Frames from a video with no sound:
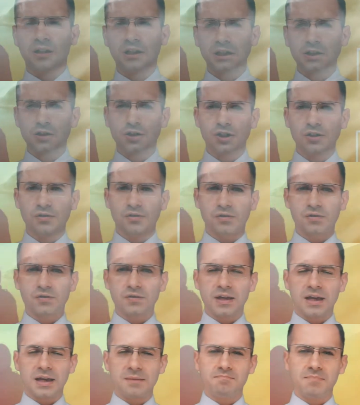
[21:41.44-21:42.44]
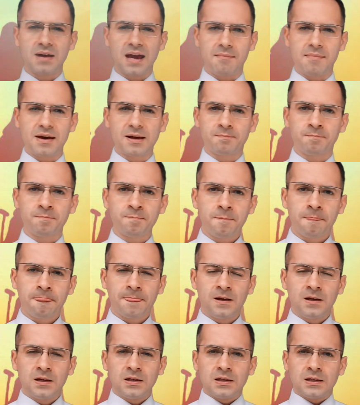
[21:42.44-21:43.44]
In Jesus' name. Amen.
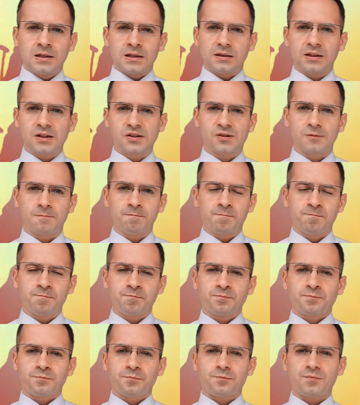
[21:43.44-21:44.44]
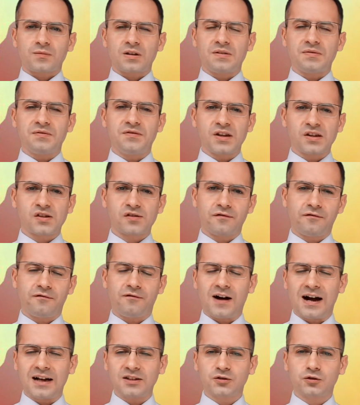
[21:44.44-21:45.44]
Listen, this
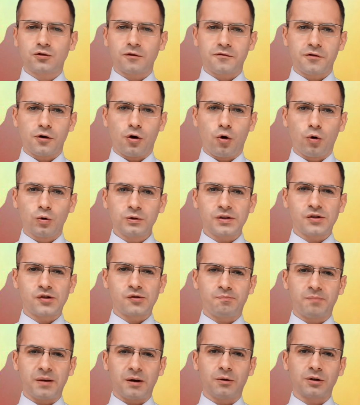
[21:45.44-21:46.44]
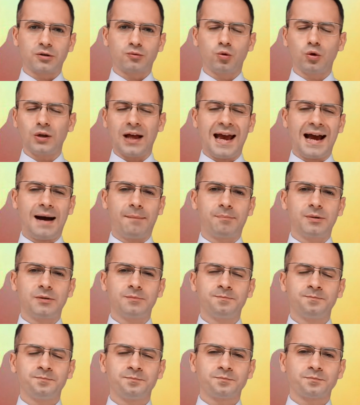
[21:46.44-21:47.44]
fast of the Holy Spirit will
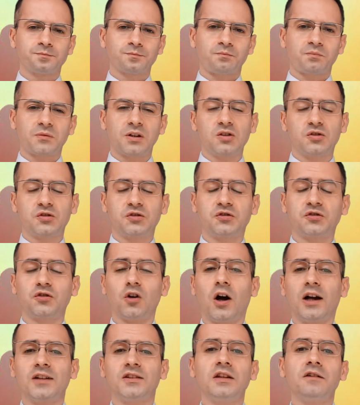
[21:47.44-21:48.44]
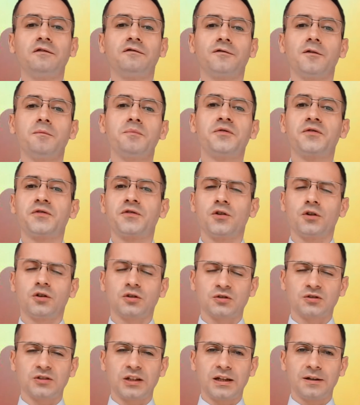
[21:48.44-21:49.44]
happen starting from
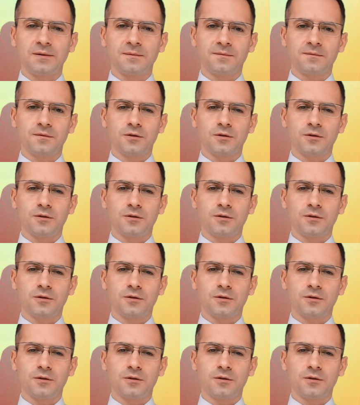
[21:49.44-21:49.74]
Thursday.